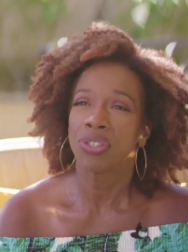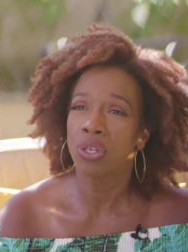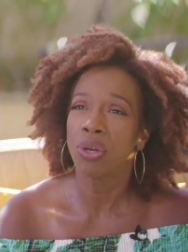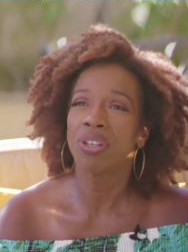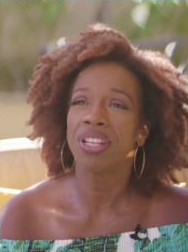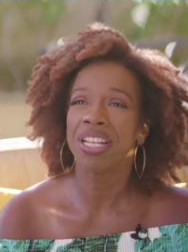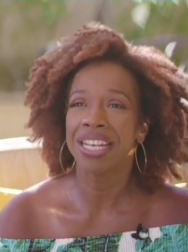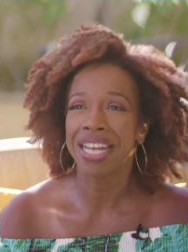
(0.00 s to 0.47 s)

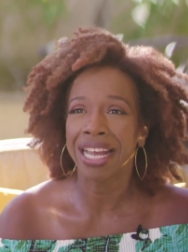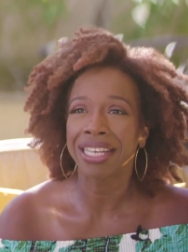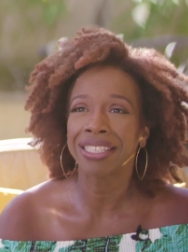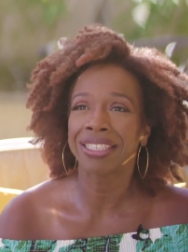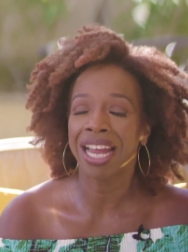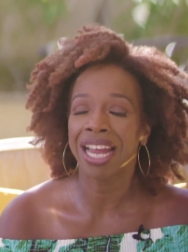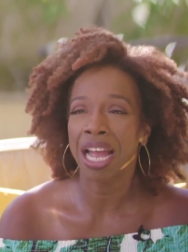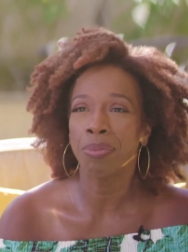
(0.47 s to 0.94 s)
So the
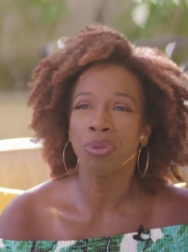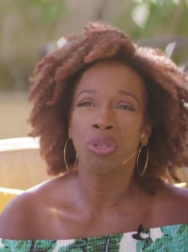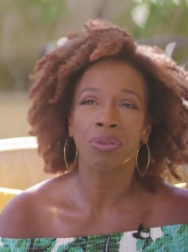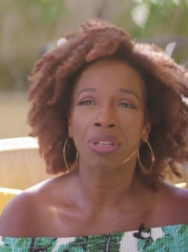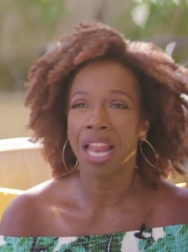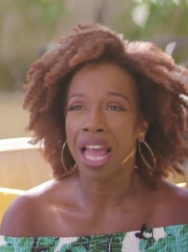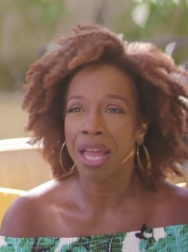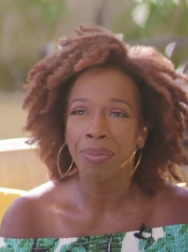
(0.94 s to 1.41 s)
next time you
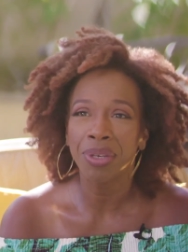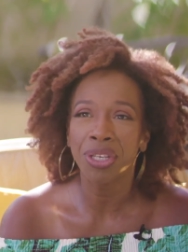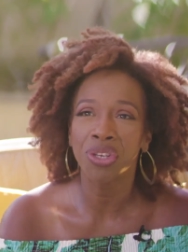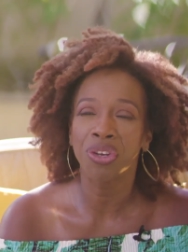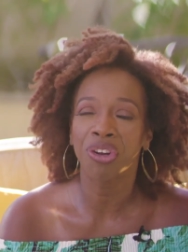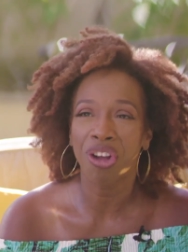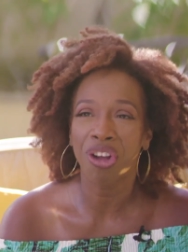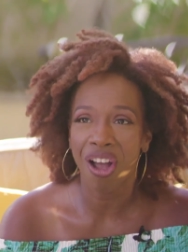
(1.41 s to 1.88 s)
climb
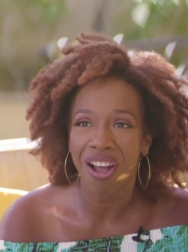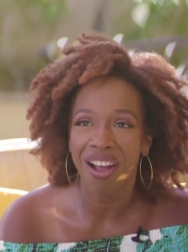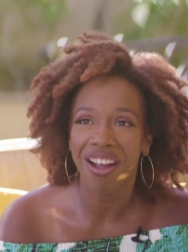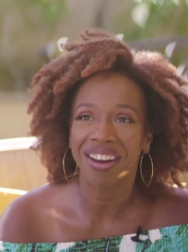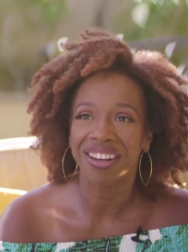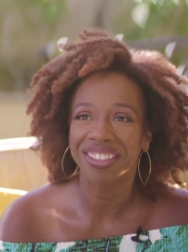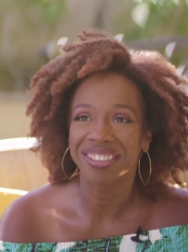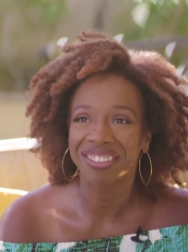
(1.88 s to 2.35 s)
in your
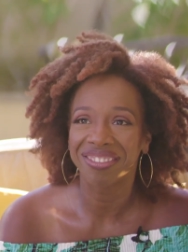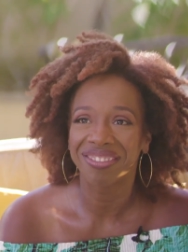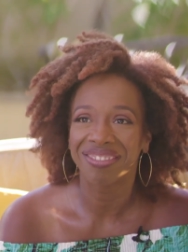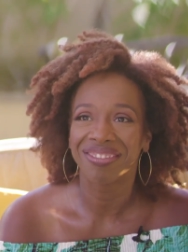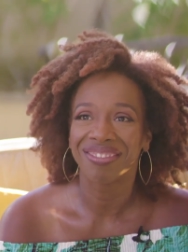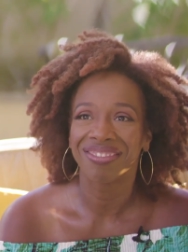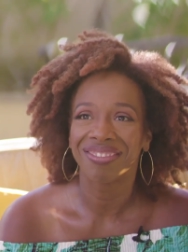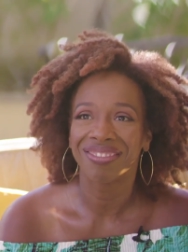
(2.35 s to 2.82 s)
car,
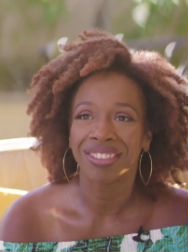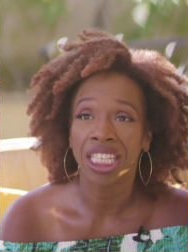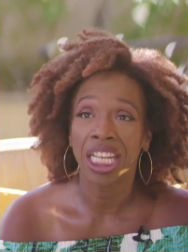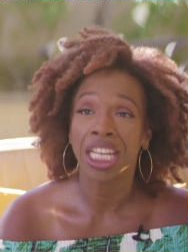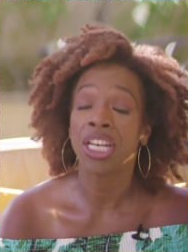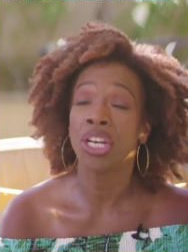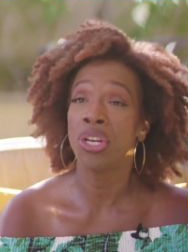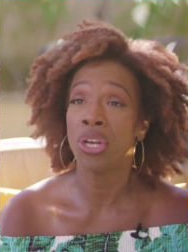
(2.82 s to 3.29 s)

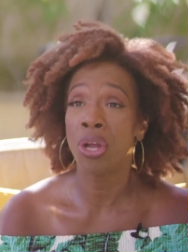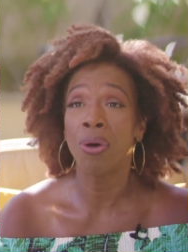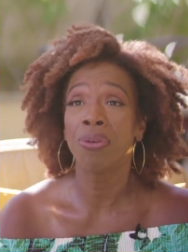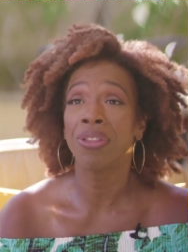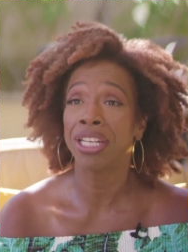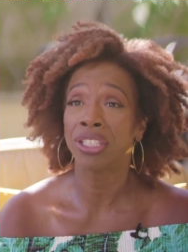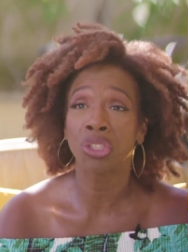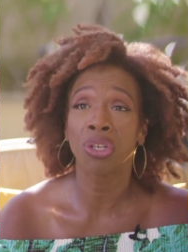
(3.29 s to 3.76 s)

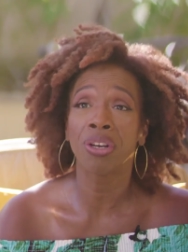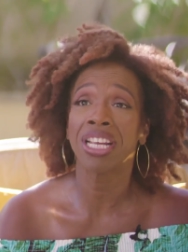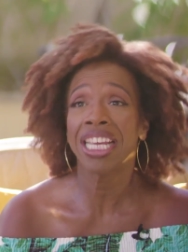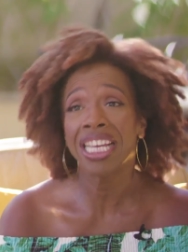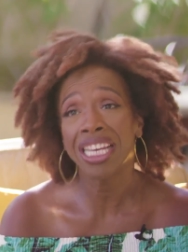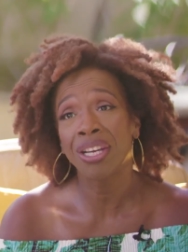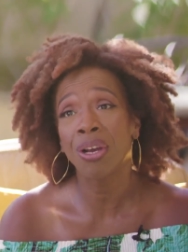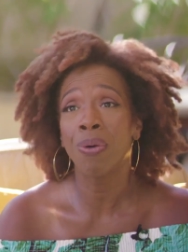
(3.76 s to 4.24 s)
know that your
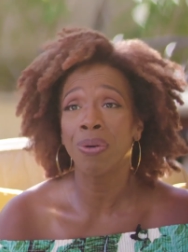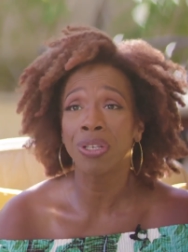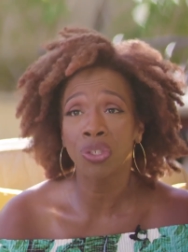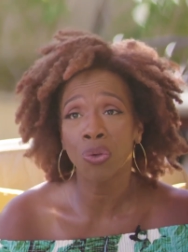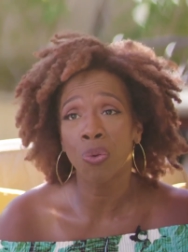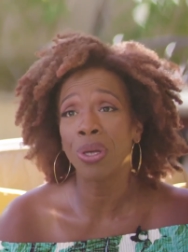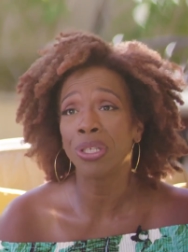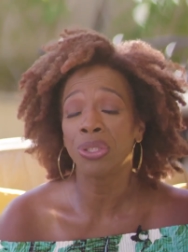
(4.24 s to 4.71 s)
ego
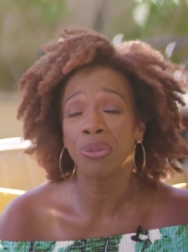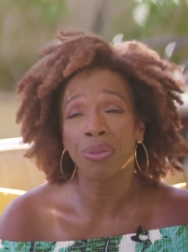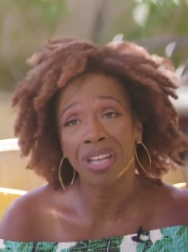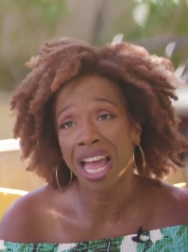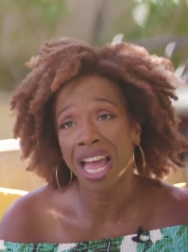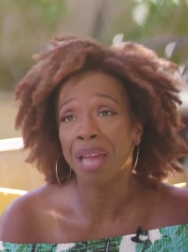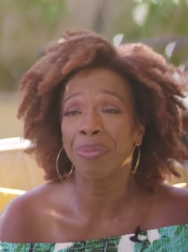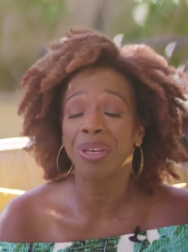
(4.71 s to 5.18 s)
is going to
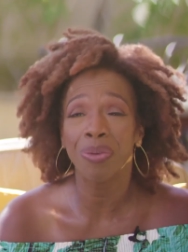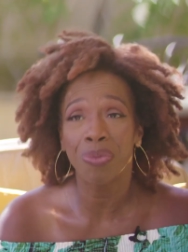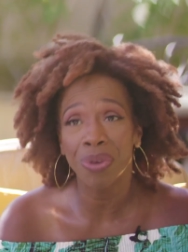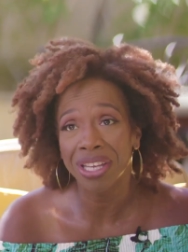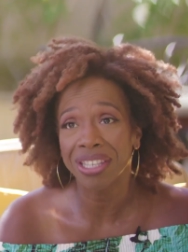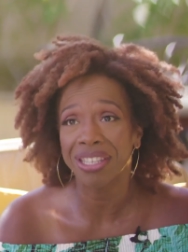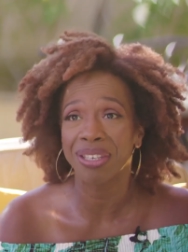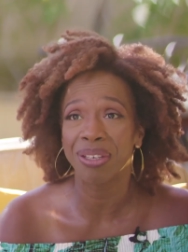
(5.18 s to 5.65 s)
climb in
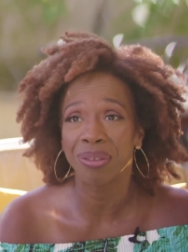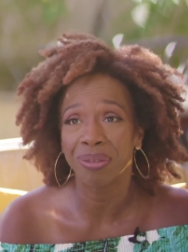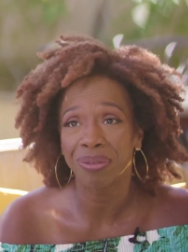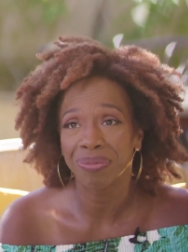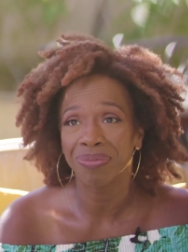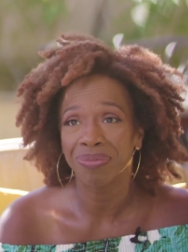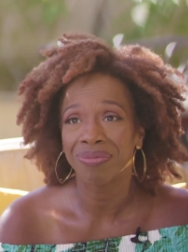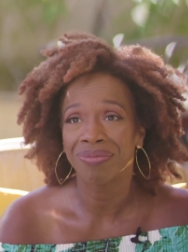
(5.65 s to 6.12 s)
with you.
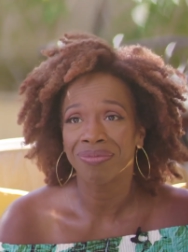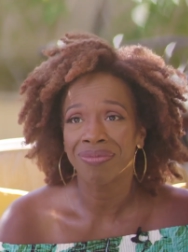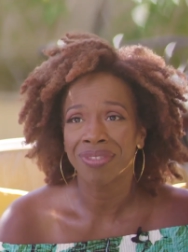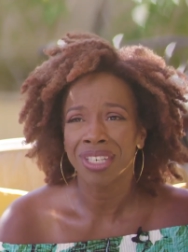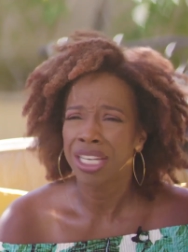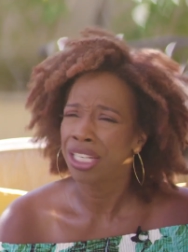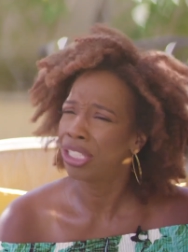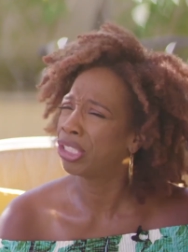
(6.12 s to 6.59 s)

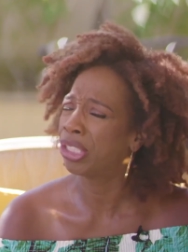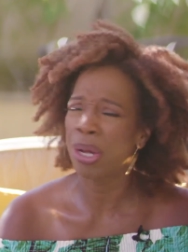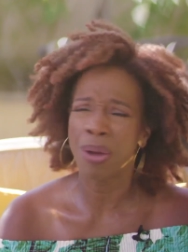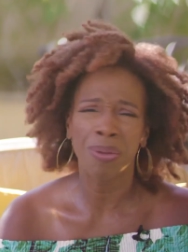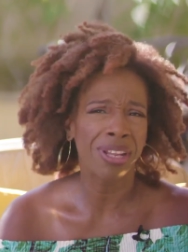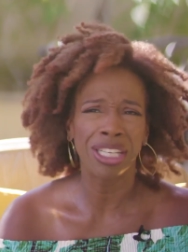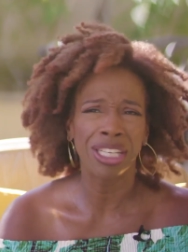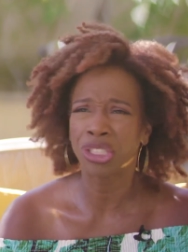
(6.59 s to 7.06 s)

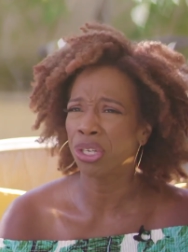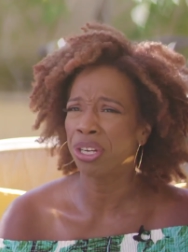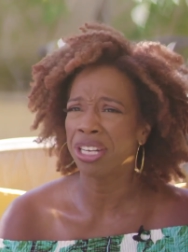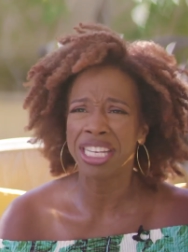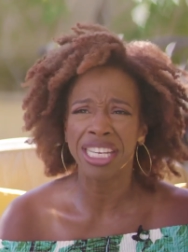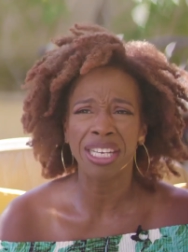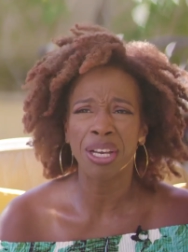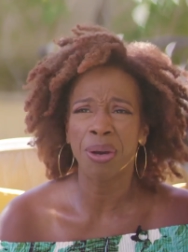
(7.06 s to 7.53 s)
Don't let your
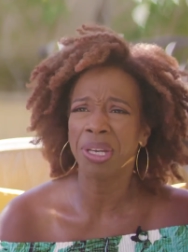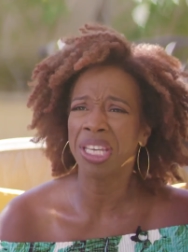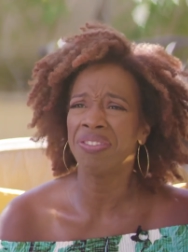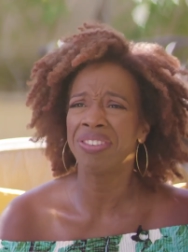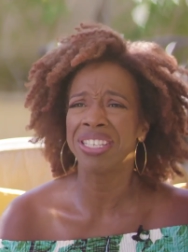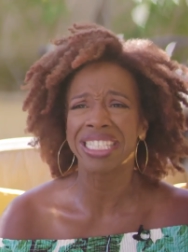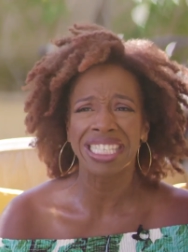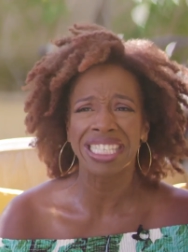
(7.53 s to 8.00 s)
ego
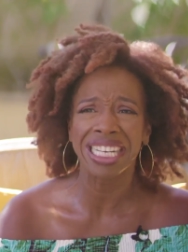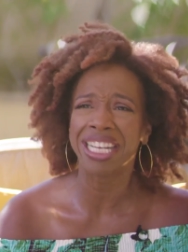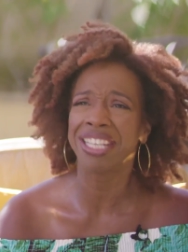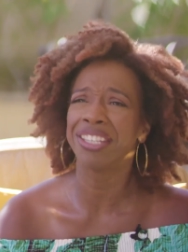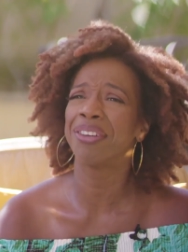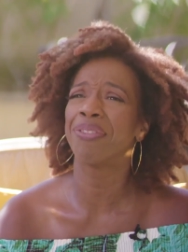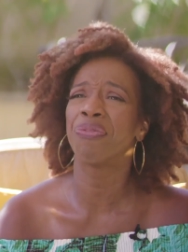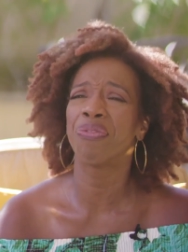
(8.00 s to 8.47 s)
even sit
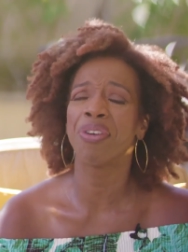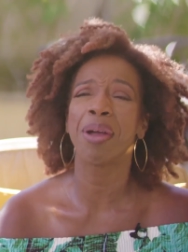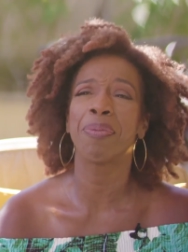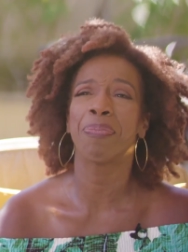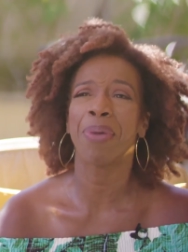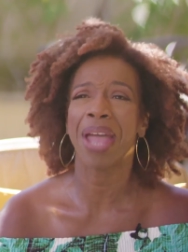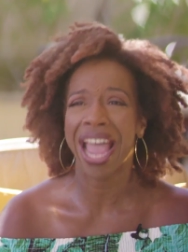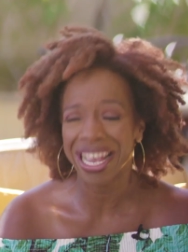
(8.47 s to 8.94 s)
in the
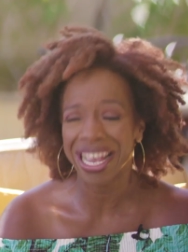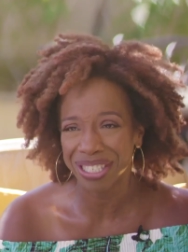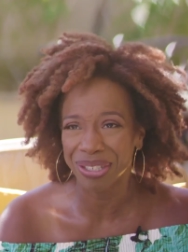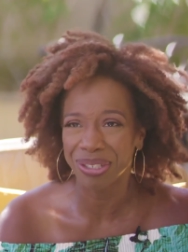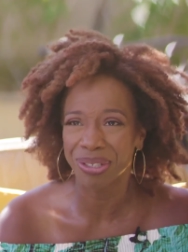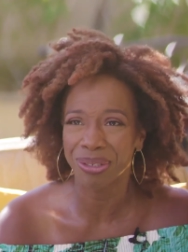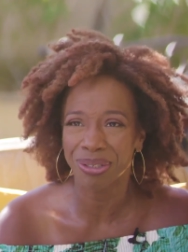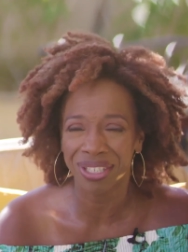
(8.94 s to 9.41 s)
front
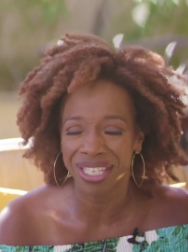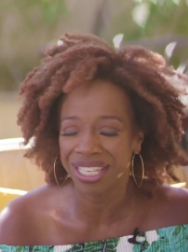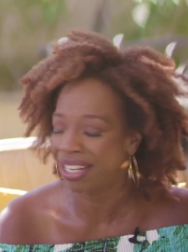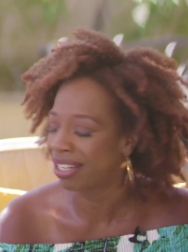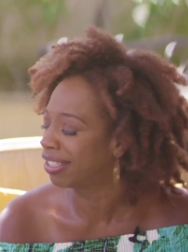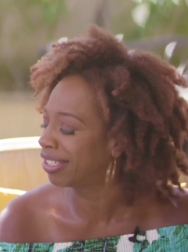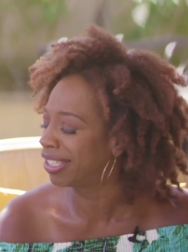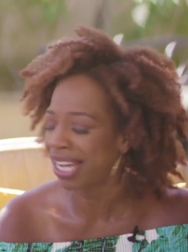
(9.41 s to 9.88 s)
passenger
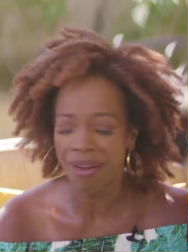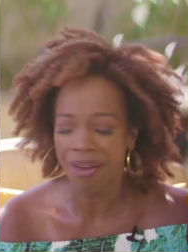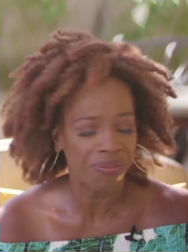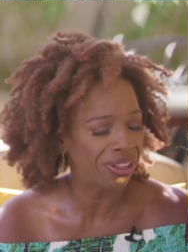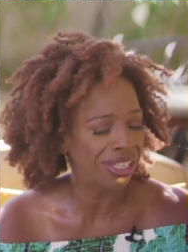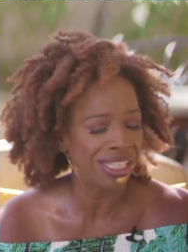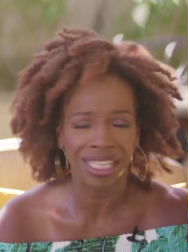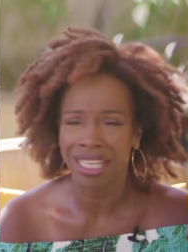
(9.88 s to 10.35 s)
seat, and
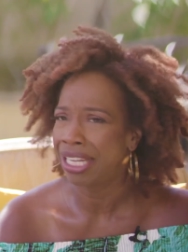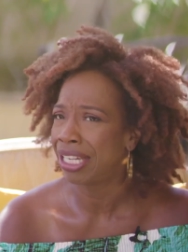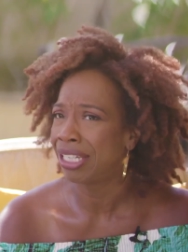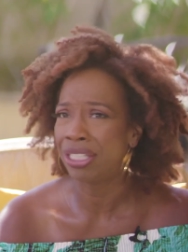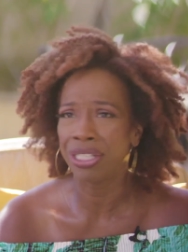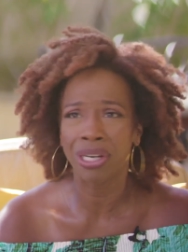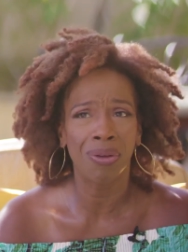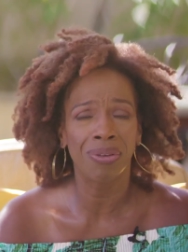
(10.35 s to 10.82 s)
definitely
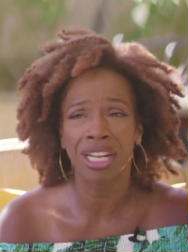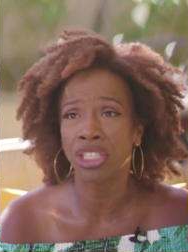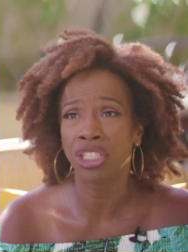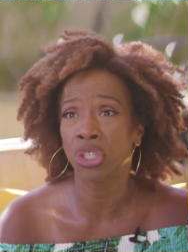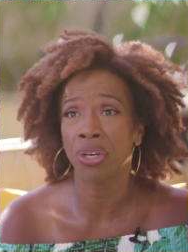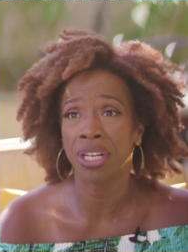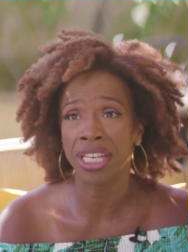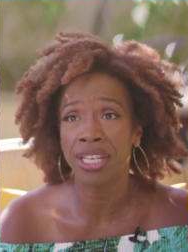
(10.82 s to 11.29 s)
don't
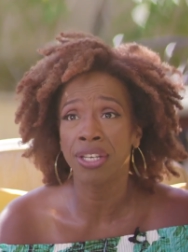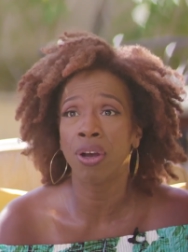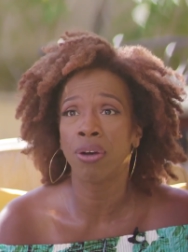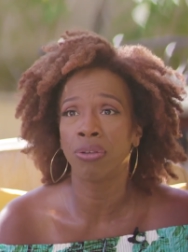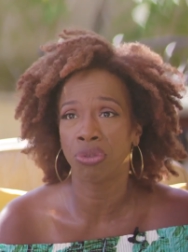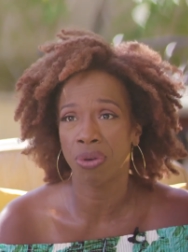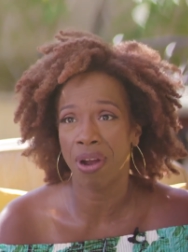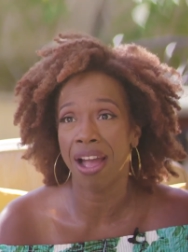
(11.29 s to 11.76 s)
let your
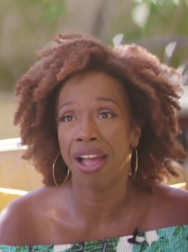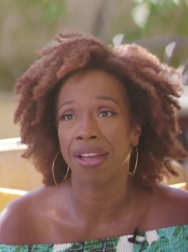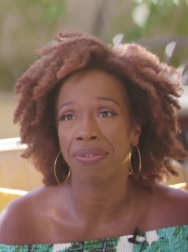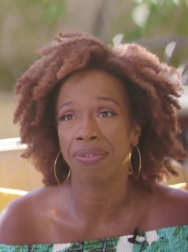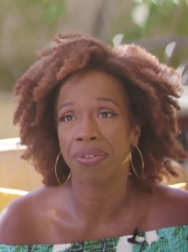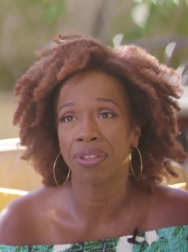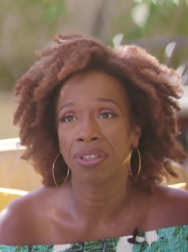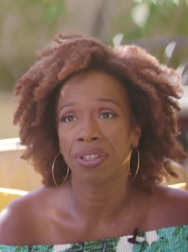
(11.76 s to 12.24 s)
ego
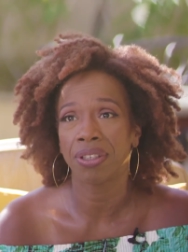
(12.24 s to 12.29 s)
drive.